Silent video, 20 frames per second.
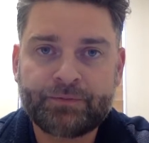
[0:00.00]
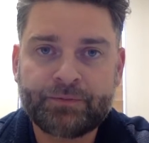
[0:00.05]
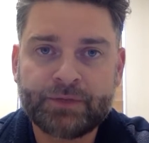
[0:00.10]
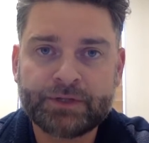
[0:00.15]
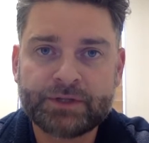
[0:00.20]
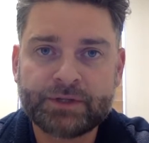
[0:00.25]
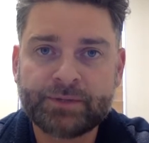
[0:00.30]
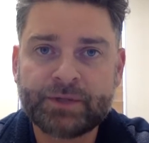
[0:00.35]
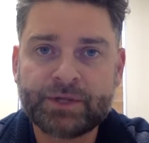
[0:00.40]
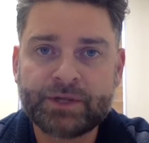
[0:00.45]

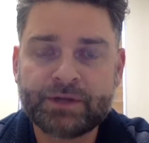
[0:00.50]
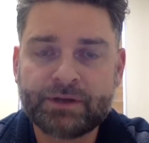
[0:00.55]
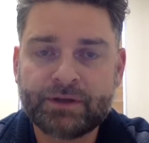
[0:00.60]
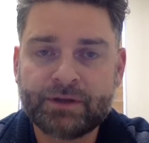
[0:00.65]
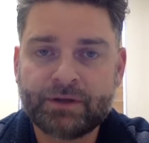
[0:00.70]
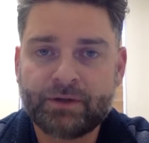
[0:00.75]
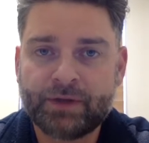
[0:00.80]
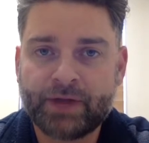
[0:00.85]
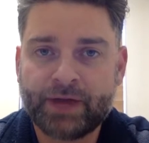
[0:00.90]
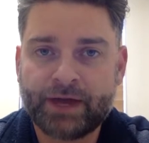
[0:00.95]
something
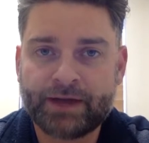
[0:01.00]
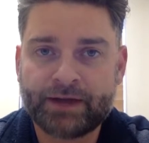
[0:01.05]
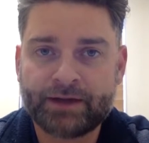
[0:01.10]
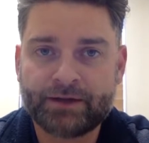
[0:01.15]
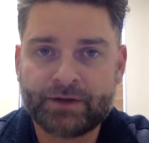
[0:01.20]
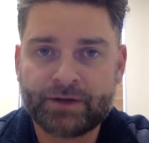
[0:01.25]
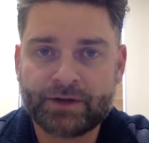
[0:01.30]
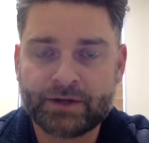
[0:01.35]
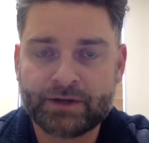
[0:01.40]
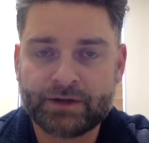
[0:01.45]
that
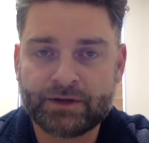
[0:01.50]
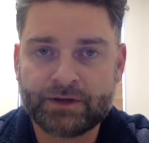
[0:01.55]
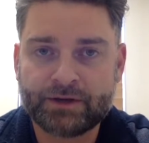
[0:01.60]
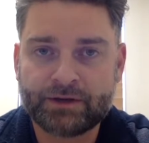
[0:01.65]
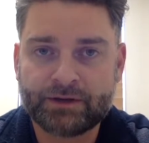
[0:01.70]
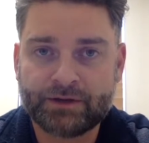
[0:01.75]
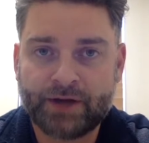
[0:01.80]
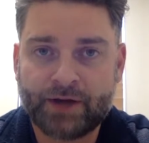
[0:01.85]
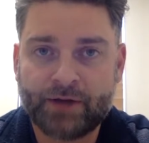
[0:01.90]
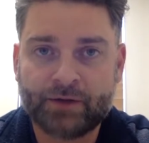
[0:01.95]
you can
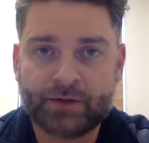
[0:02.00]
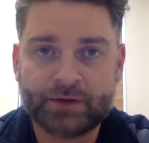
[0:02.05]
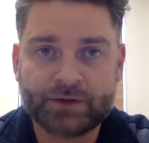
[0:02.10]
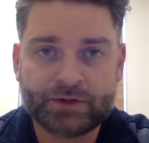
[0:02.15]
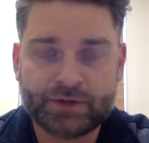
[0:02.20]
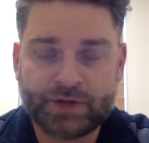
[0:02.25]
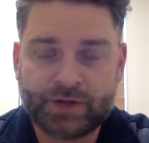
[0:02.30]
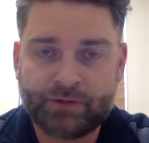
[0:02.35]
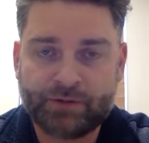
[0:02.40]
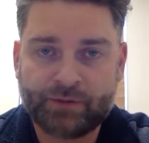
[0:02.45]
download
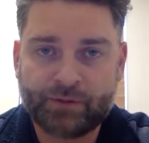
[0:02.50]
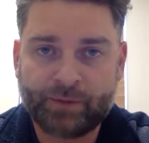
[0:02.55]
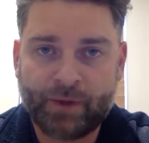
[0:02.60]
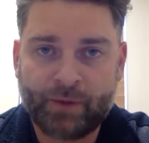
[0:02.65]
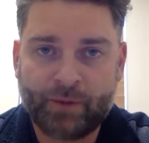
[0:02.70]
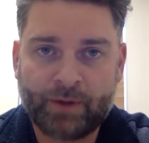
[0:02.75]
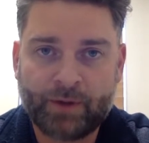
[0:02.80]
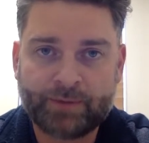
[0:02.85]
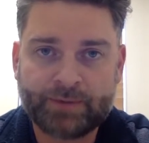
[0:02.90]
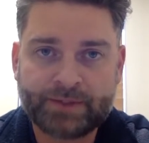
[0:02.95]
straight from my
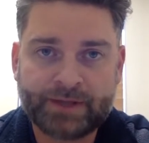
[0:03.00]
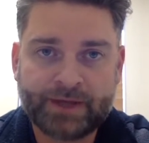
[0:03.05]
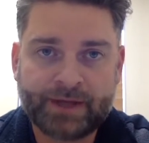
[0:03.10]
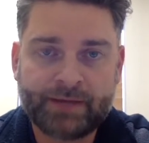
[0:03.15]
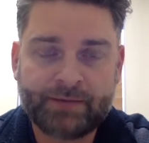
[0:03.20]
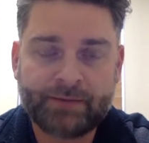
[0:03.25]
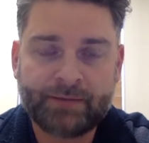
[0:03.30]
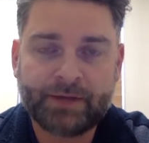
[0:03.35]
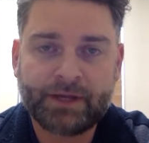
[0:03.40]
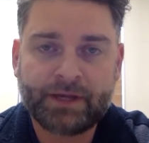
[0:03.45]

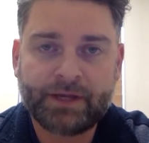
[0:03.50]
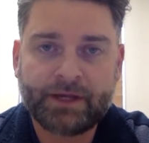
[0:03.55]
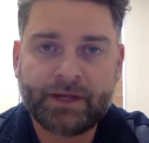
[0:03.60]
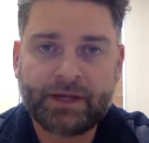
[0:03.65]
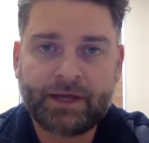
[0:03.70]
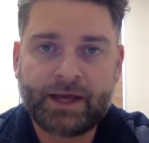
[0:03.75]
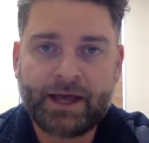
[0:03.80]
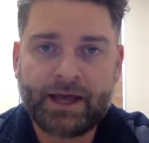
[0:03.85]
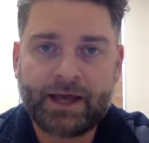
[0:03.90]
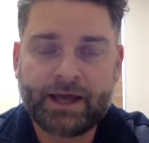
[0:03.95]
website.
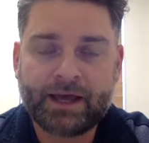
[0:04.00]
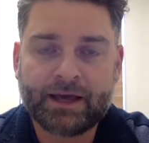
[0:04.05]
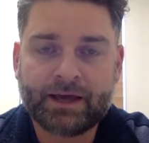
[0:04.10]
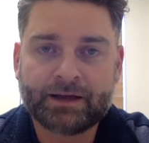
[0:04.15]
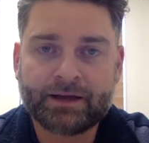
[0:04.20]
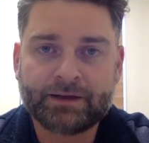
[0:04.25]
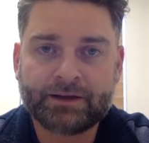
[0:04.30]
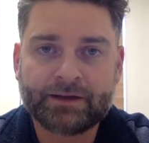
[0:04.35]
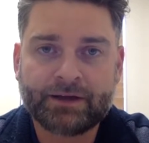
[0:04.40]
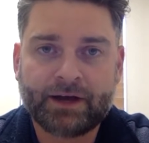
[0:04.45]

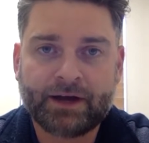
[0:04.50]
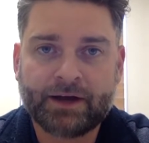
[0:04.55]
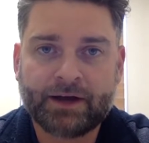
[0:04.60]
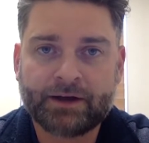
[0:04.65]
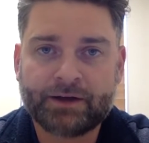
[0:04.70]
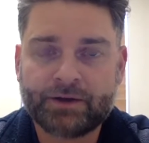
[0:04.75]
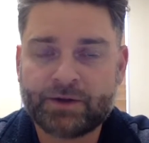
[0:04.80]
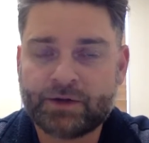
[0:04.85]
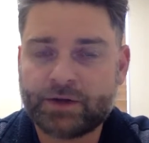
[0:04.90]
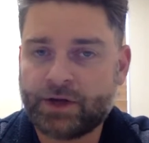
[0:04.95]
And
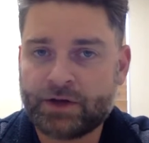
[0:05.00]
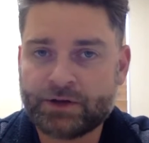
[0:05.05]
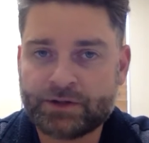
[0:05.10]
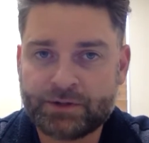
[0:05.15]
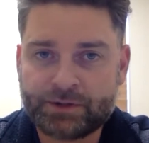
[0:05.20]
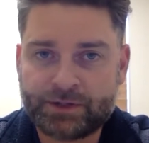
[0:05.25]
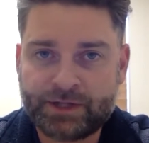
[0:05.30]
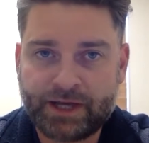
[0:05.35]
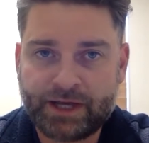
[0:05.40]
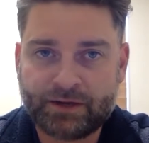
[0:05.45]
you can
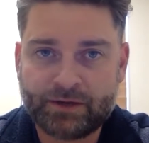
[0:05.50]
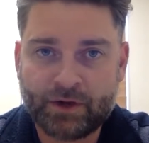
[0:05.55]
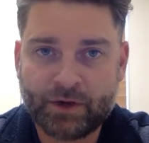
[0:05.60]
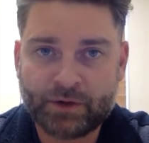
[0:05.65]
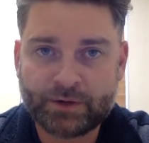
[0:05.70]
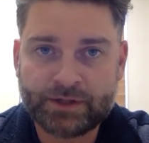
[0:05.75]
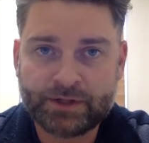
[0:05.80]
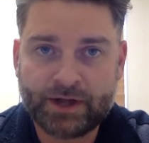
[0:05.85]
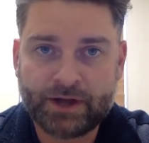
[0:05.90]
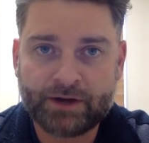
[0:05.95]
also take
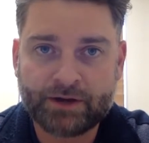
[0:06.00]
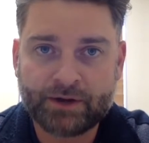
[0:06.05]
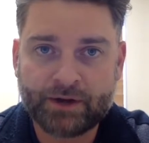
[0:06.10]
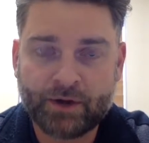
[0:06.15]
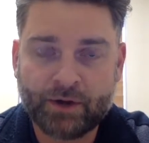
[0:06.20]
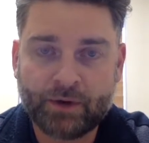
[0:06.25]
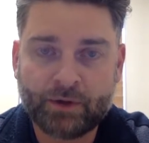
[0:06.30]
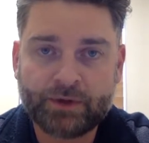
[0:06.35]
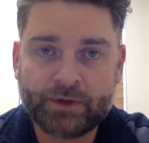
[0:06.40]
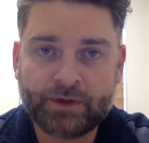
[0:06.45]
notes on your
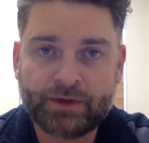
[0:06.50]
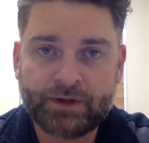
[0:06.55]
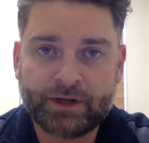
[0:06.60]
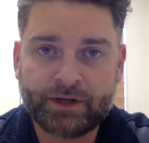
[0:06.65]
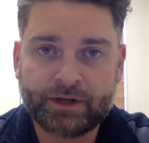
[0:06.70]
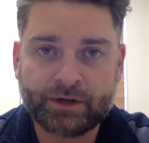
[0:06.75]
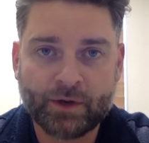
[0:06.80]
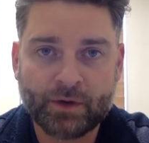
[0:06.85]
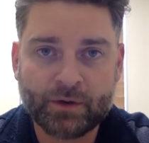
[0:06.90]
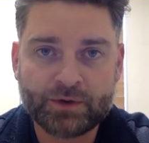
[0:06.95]
own in
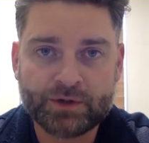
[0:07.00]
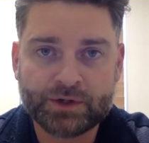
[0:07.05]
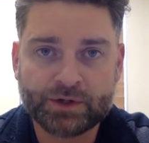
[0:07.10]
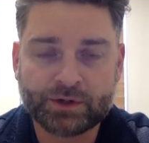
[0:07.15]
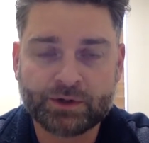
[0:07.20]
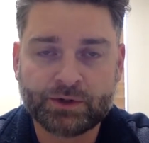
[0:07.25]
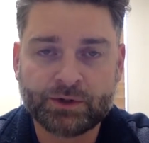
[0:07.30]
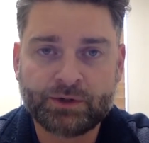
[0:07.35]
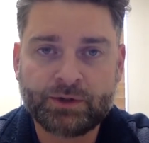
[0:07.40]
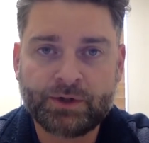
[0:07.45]
your own
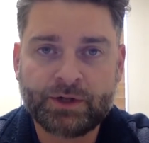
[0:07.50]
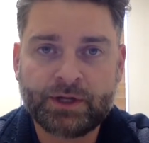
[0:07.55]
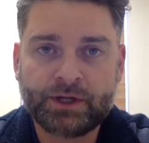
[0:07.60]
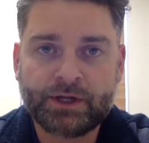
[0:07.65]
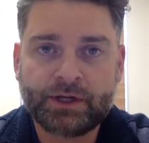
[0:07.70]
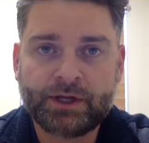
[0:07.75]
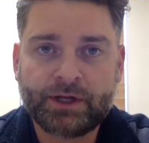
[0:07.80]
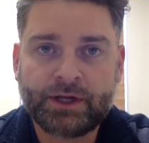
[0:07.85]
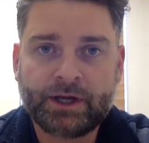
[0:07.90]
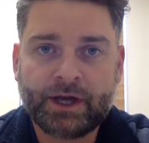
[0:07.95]
journal.
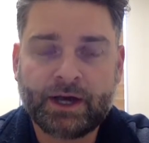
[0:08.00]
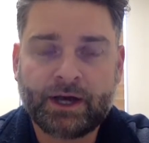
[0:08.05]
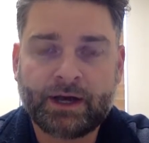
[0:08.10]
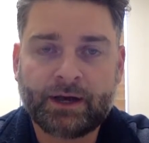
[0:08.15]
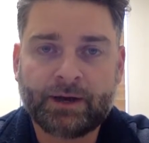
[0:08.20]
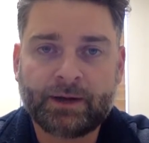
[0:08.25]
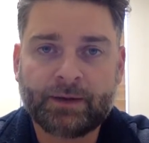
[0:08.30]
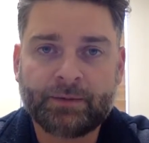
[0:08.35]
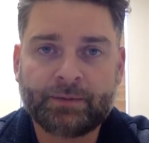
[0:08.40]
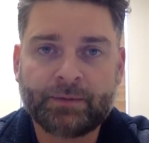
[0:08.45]

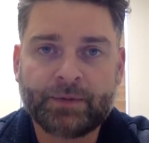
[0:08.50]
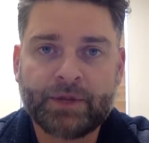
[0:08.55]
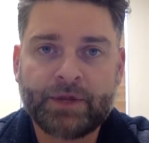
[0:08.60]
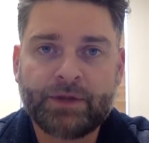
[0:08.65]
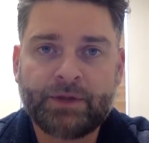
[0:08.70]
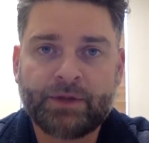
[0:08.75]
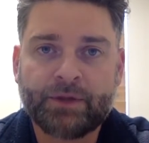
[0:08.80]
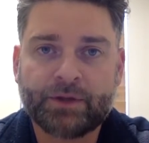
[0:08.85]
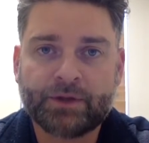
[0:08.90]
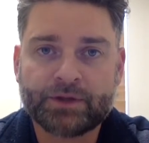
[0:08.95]

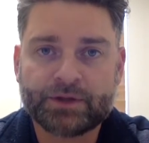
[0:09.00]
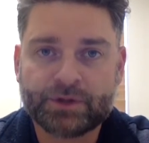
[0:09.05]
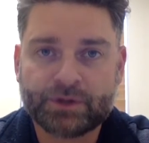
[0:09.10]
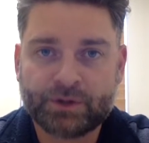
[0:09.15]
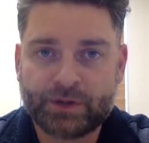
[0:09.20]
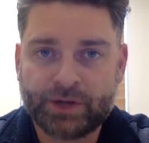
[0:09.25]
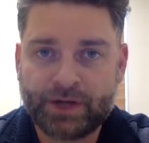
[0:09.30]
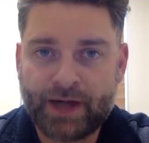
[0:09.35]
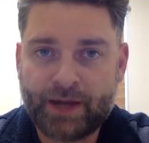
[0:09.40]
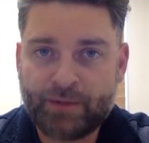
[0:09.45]
The journal
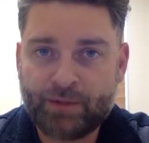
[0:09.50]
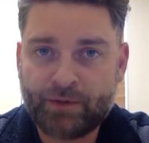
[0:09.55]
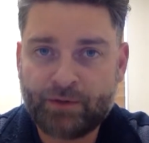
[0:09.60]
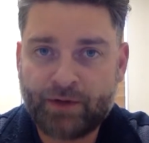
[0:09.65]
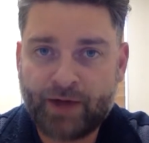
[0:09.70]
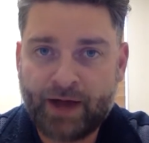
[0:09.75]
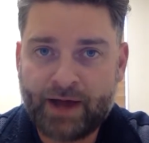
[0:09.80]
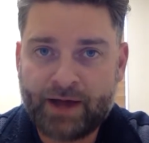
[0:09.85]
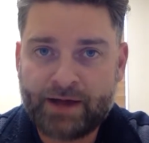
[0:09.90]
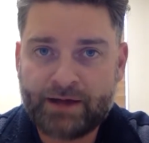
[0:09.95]
that I
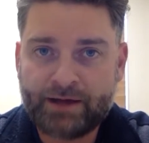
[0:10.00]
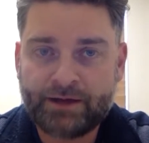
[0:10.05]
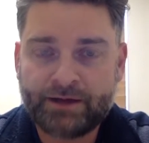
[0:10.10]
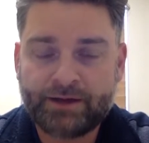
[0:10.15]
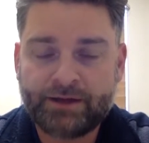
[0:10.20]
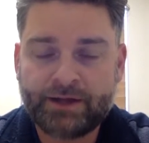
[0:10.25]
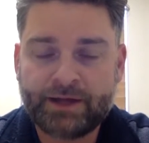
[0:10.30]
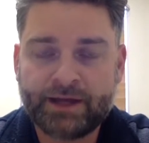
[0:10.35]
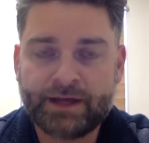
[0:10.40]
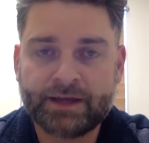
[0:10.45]
provide
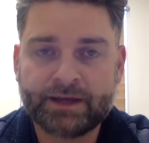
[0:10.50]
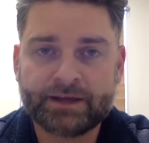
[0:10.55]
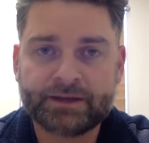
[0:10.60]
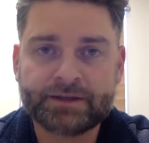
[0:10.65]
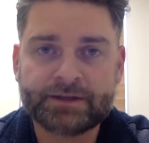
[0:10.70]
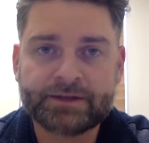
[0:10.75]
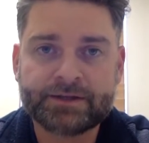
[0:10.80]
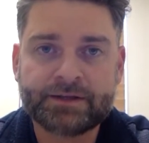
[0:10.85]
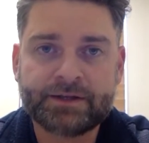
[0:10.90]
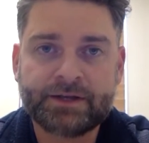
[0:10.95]

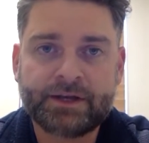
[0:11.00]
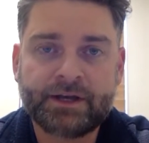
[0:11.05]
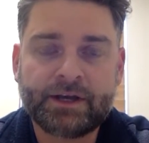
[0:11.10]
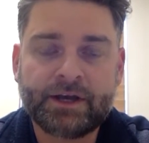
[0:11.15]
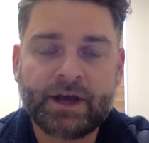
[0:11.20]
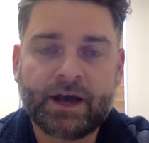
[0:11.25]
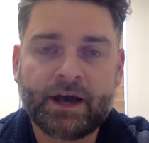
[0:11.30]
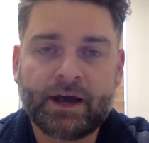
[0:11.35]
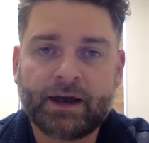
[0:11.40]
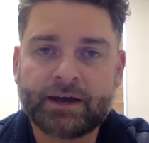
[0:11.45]

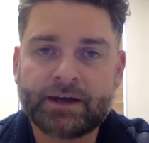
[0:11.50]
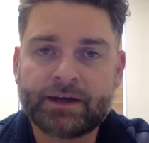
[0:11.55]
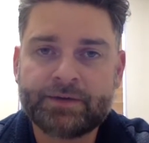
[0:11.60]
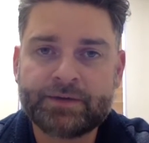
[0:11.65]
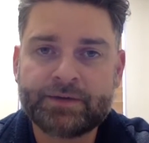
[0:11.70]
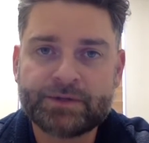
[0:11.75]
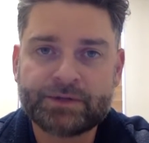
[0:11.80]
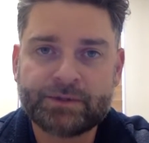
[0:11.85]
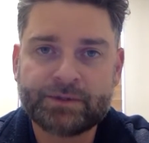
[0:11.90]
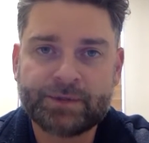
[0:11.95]
gives
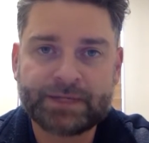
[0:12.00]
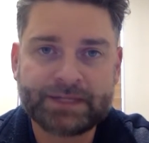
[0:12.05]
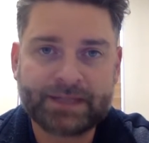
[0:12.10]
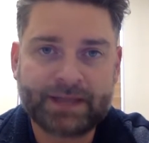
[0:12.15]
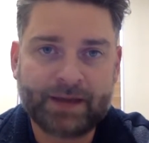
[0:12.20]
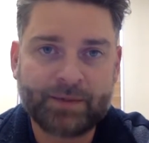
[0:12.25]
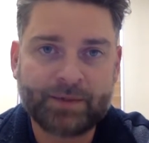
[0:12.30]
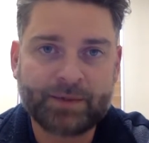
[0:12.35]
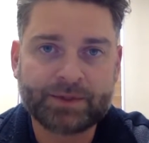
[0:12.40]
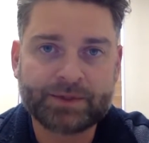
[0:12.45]
you some
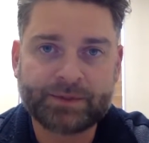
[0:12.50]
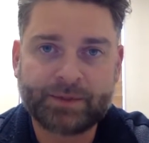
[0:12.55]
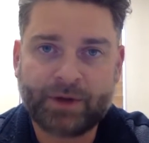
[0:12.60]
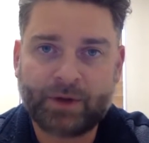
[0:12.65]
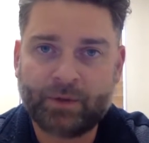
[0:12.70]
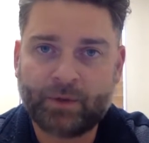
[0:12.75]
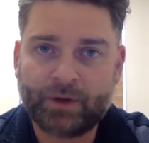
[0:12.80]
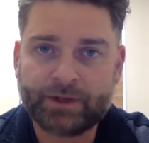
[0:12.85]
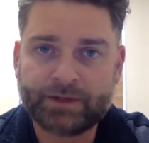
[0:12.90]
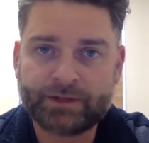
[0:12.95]
examples
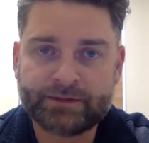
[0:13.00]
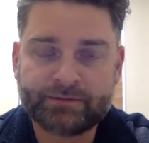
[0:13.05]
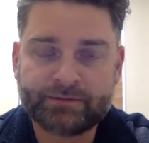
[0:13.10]
about what